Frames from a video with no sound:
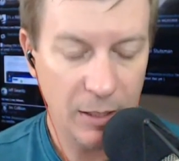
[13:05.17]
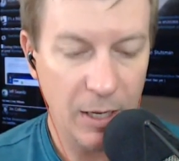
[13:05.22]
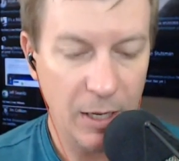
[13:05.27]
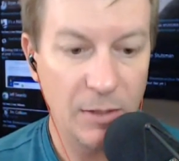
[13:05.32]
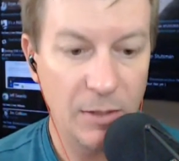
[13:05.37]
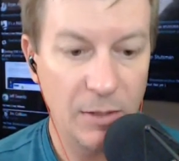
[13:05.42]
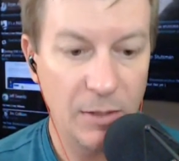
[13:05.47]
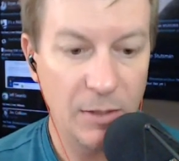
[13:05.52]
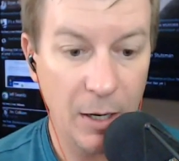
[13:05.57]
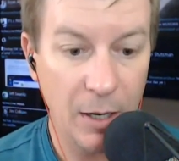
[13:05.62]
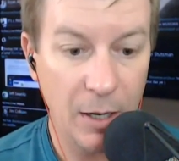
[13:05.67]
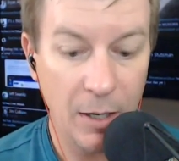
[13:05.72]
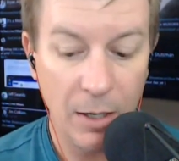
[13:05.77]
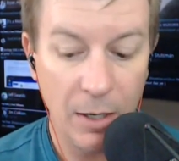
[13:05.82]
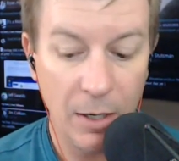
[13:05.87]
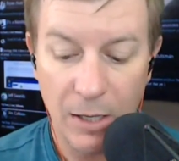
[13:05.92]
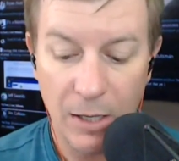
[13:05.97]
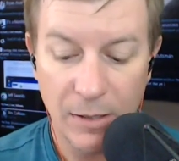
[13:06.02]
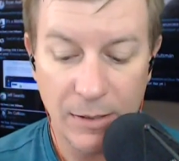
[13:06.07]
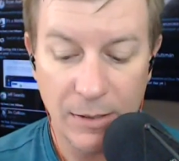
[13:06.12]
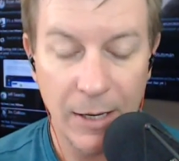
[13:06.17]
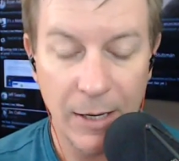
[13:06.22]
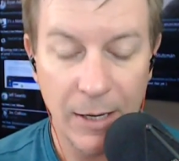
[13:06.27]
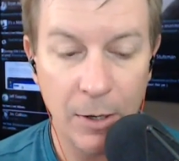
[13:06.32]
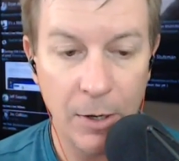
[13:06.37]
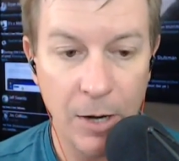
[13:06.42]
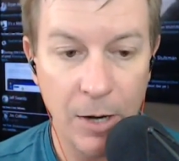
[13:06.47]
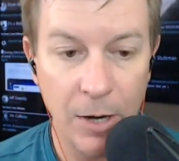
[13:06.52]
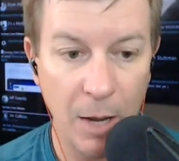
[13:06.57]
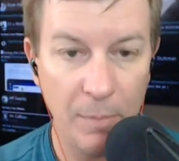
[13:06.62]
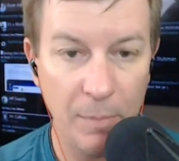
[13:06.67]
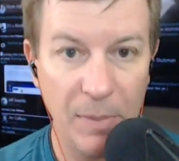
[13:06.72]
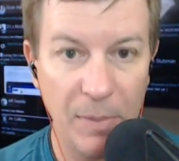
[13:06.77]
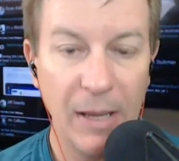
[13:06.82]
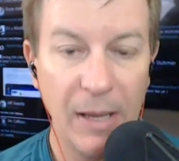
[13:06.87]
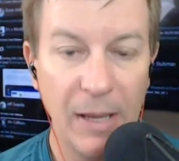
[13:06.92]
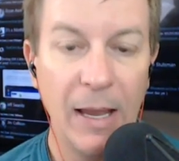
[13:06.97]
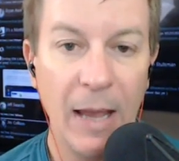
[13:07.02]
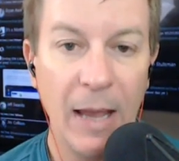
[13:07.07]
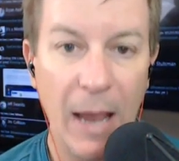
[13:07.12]
is there. Tear it up,
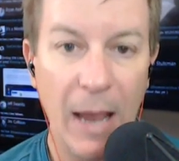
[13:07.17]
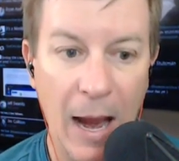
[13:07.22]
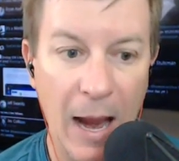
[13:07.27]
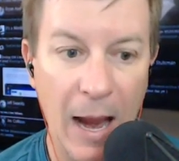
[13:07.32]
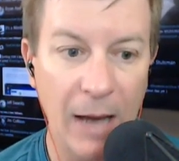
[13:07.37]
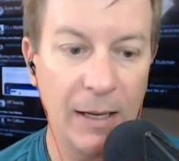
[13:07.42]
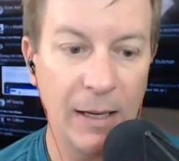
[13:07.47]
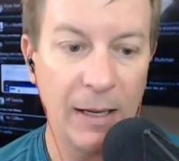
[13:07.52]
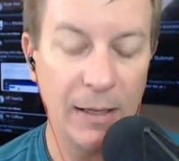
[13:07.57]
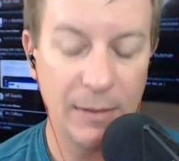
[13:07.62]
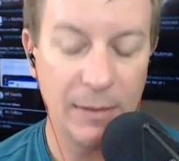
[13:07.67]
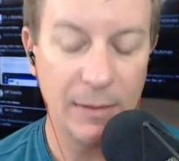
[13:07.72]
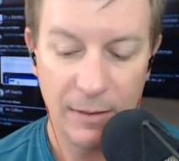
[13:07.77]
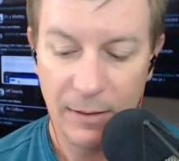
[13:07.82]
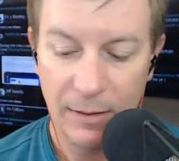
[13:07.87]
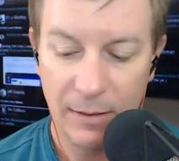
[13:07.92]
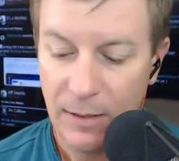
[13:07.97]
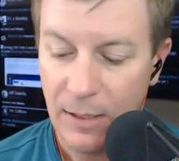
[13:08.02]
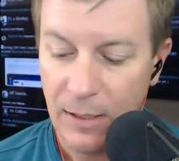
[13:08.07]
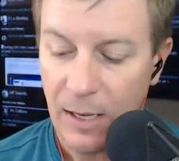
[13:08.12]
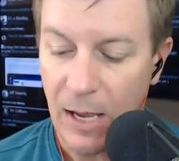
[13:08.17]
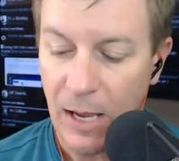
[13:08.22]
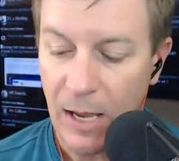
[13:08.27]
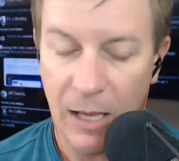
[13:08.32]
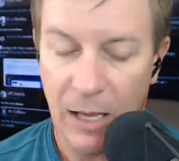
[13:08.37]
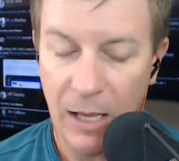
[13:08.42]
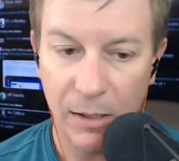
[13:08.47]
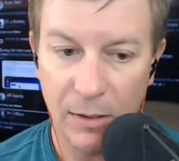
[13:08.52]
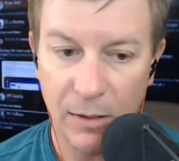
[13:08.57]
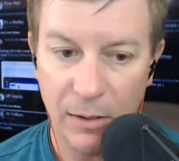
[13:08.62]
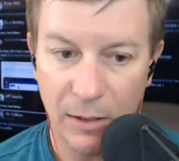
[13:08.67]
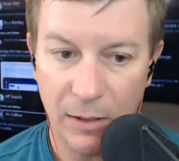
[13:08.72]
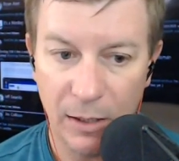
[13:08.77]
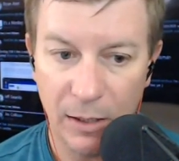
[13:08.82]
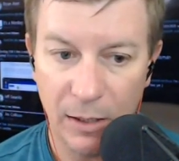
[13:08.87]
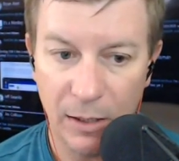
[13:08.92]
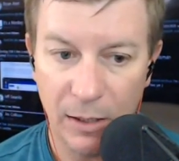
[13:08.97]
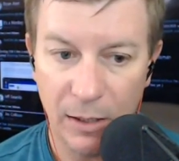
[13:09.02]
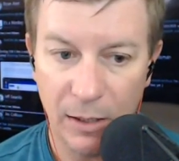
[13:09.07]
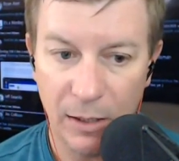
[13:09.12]
hack it, and
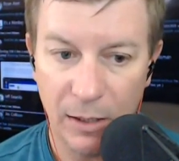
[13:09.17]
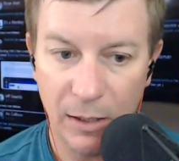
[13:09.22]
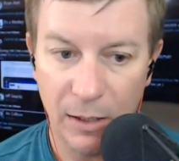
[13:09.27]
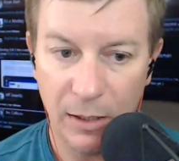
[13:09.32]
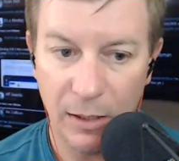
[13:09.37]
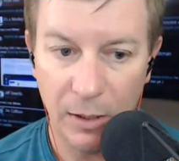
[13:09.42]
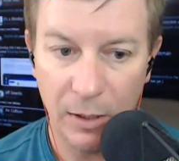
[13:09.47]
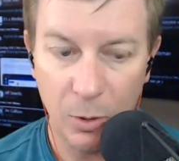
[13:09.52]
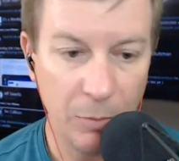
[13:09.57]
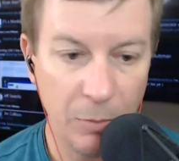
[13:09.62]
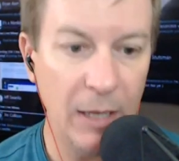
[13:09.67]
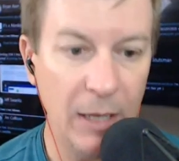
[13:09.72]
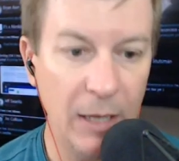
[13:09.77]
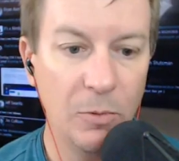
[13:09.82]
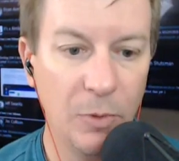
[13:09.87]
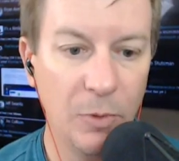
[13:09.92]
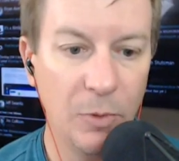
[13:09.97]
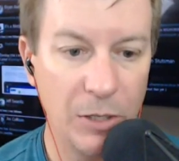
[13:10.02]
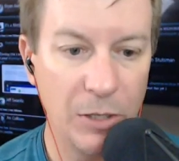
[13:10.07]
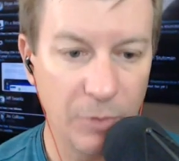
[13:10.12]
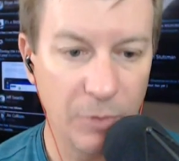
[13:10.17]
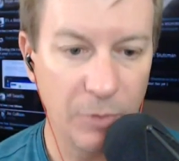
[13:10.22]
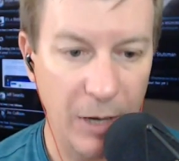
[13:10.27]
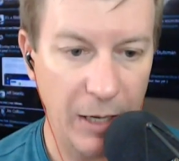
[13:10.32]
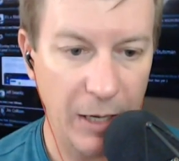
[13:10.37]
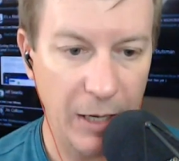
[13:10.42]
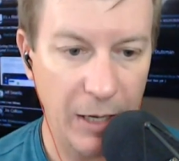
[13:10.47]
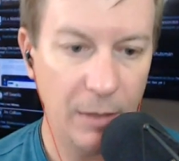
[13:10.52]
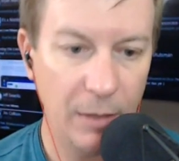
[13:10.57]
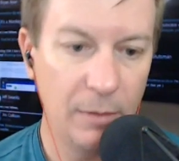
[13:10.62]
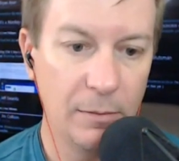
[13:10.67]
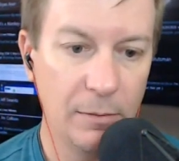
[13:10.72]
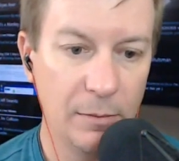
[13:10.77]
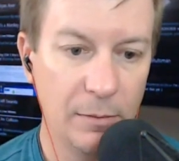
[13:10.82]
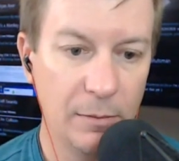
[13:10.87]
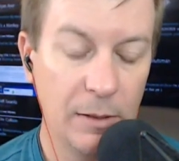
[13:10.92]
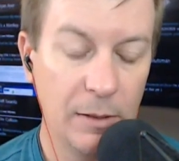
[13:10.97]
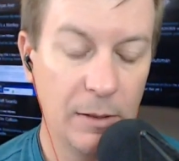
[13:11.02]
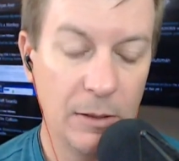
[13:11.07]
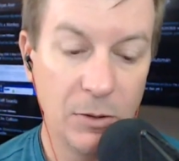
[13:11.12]
it'll be ready when it's ready.
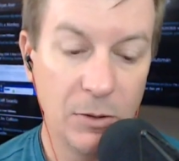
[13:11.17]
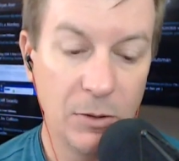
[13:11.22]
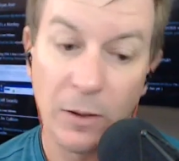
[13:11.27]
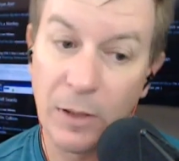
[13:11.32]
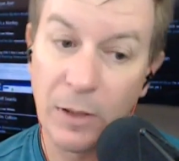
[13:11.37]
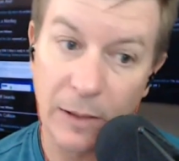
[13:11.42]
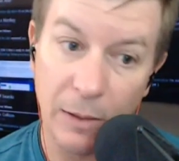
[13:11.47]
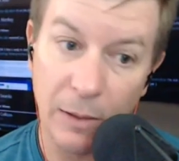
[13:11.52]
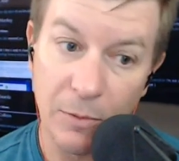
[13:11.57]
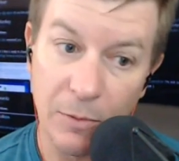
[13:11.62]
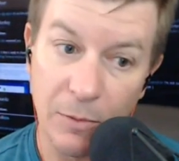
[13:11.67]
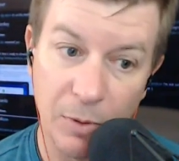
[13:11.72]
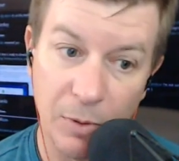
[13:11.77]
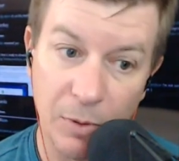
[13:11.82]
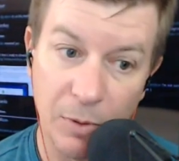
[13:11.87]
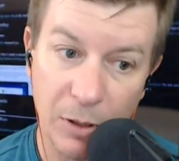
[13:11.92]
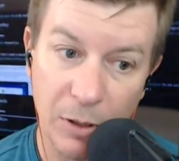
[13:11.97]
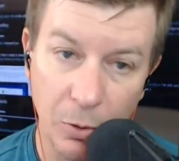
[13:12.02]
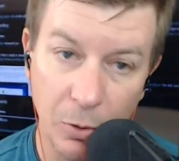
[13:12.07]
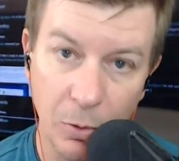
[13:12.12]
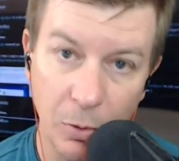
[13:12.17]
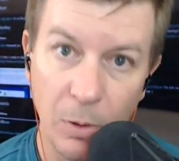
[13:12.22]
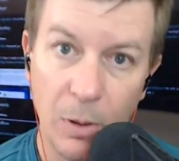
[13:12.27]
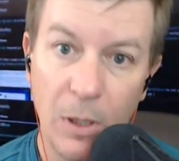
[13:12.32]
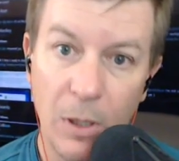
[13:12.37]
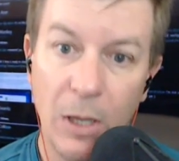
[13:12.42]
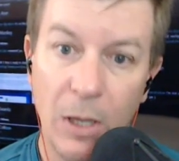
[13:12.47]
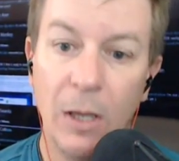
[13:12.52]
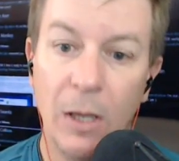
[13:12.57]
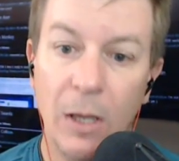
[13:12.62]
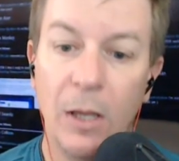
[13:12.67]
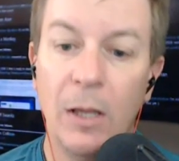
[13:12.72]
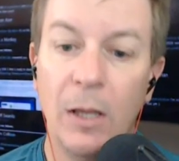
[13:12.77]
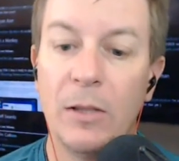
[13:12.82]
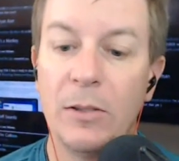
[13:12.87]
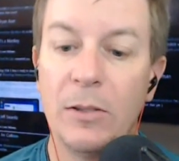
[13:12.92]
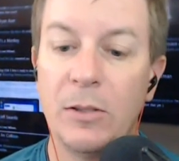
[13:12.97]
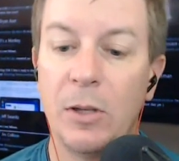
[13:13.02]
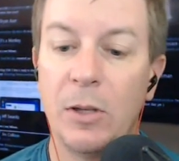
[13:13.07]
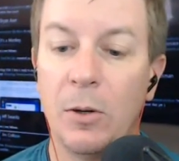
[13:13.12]
So I thought that was really cool.
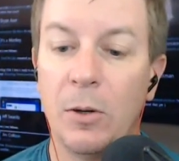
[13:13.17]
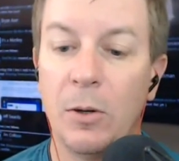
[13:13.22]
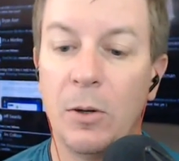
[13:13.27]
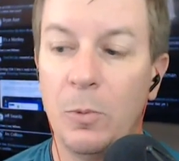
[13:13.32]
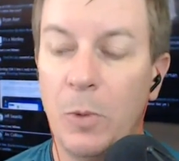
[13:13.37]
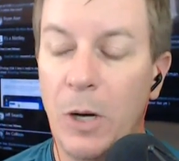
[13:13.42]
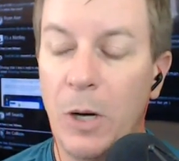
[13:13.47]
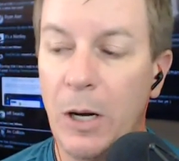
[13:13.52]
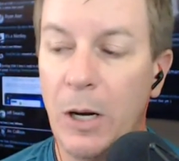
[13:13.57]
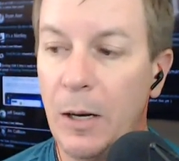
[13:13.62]
So